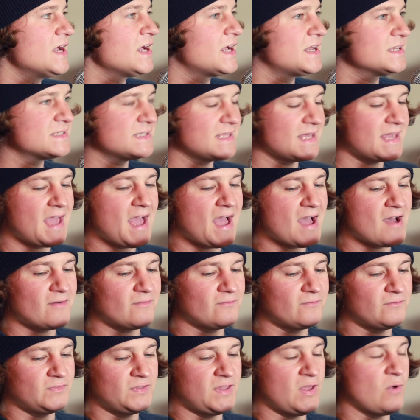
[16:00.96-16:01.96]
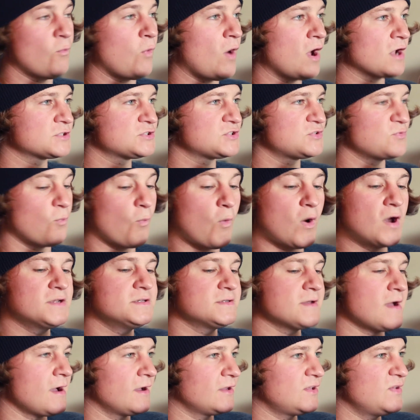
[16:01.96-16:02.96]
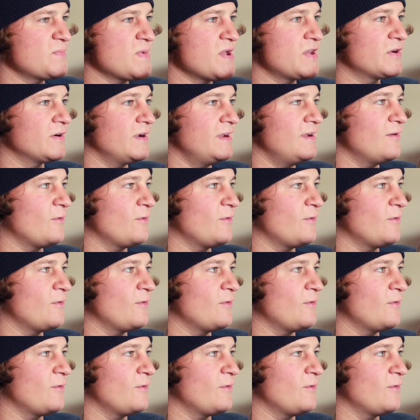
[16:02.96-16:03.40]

because they watched one documentary